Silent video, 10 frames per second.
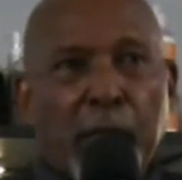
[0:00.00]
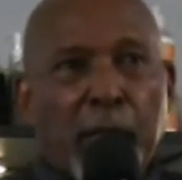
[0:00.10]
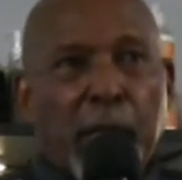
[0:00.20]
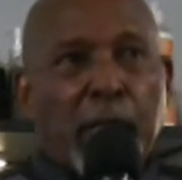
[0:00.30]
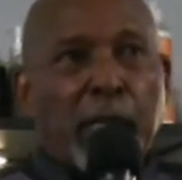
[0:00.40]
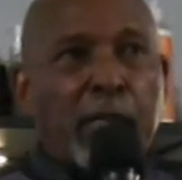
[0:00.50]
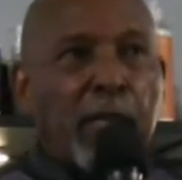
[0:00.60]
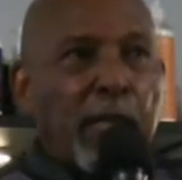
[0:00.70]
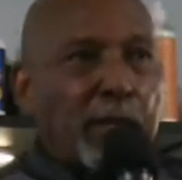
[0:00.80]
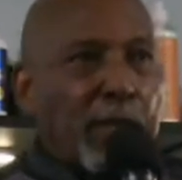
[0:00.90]
And that's the
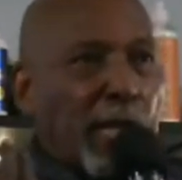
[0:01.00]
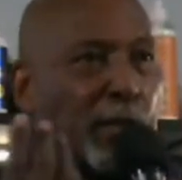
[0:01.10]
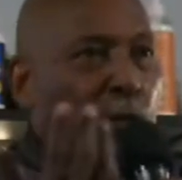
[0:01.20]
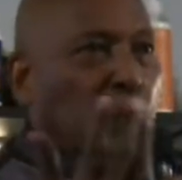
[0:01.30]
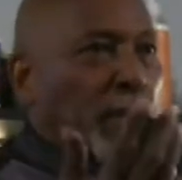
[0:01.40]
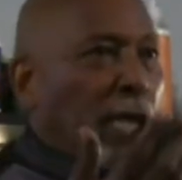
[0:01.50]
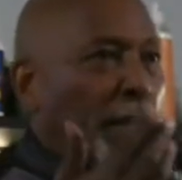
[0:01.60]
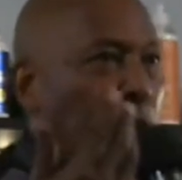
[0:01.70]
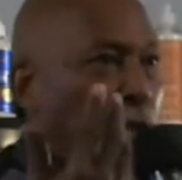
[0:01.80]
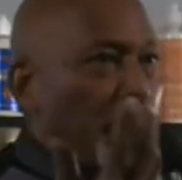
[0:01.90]
kind of an attitude the
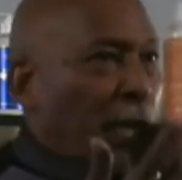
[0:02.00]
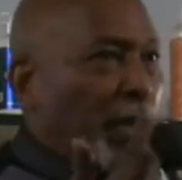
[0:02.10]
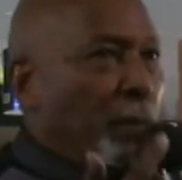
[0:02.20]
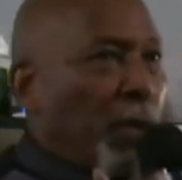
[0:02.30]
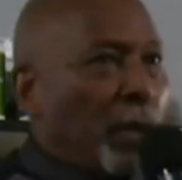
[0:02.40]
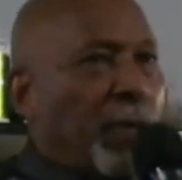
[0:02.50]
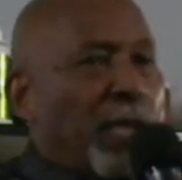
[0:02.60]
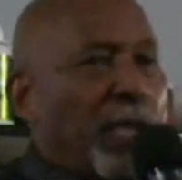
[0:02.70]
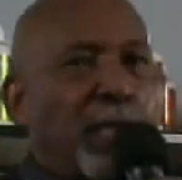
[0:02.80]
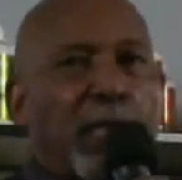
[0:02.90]
African American
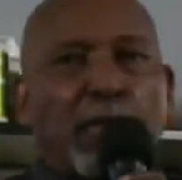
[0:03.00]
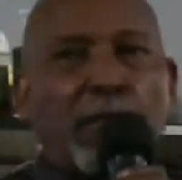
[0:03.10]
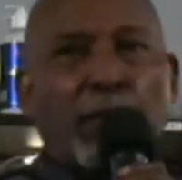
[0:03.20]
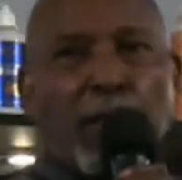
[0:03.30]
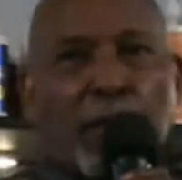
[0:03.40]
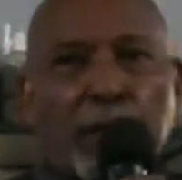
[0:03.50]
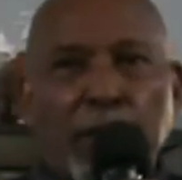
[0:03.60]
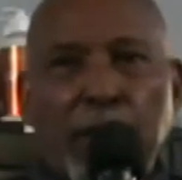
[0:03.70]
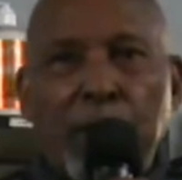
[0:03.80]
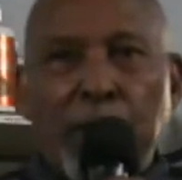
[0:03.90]
population needs to develop.
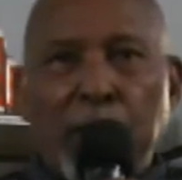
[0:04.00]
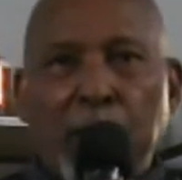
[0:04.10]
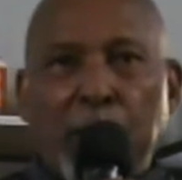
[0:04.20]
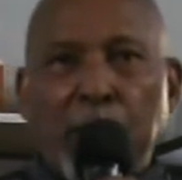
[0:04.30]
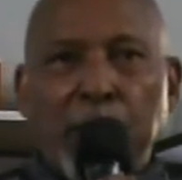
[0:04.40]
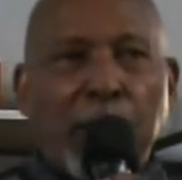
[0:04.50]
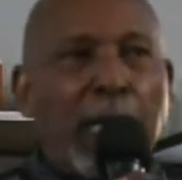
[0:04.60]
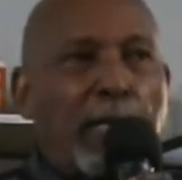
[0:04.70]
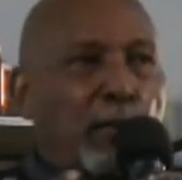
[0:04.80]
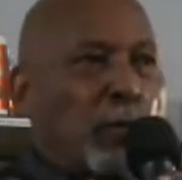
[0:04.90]
That
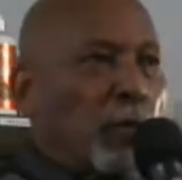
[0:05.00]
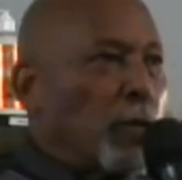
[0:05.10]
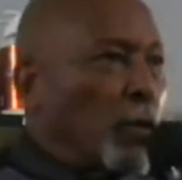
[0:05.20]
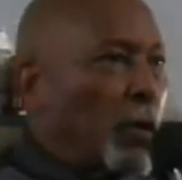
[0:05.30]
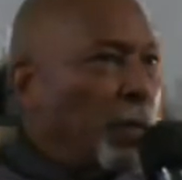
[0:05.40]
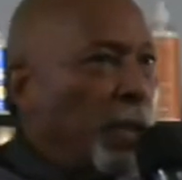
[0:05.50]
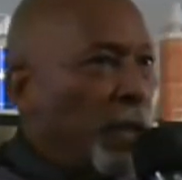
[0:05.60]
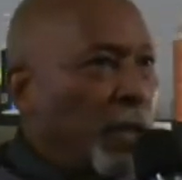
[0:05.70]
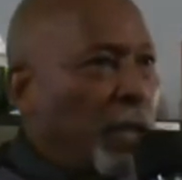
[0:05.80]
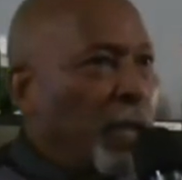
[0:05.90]
attitude of look on me.
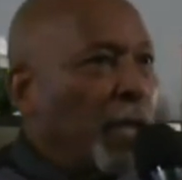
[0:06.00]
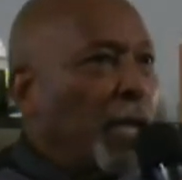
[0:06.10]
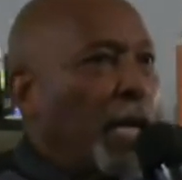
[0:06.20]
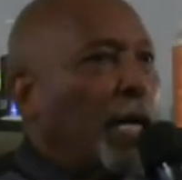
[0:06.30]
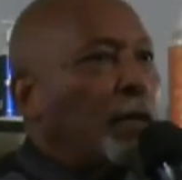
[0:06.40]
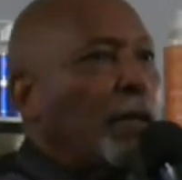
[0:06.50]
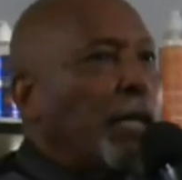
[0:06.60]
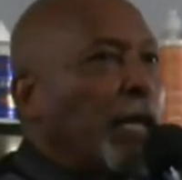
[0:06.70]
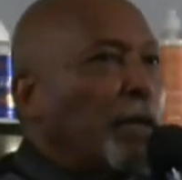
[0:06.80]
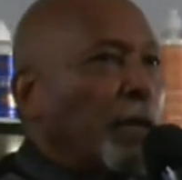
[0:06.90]
I don't
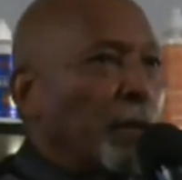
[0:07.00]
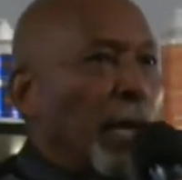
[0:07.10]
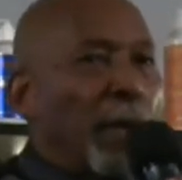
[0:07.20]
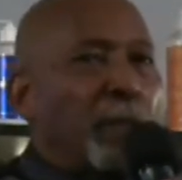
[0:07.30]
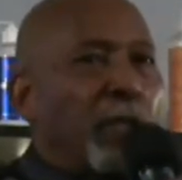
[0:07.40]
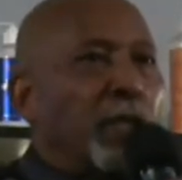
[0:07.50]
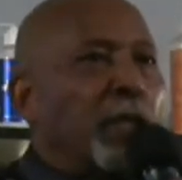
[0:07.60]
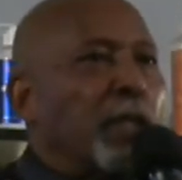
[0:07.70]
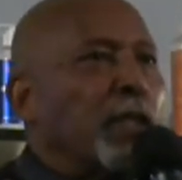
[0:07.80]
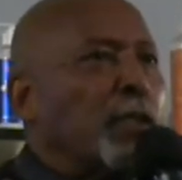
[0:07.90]
care if you're
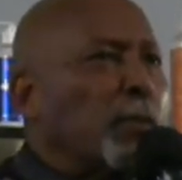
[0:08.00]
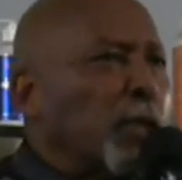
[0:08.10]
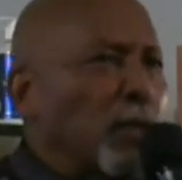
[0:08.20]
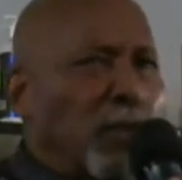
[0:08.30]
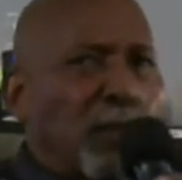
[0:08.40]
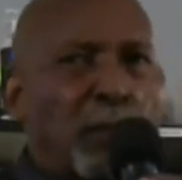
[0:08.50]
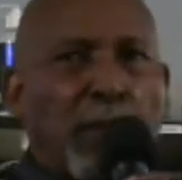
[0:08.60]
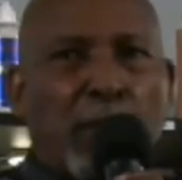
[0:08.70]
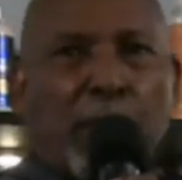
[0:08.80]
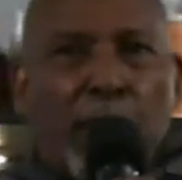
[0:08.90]
Baptist, you belong to
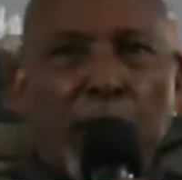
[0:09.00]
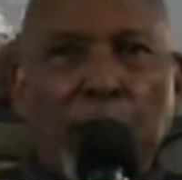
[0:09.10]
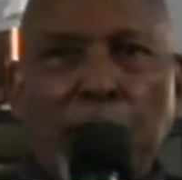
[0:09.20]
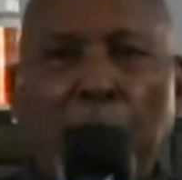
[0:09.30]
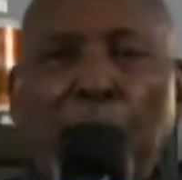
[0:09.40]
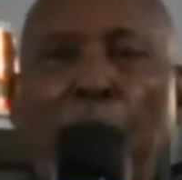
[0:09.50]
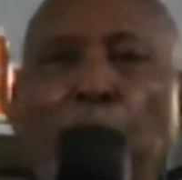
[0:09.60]
me. I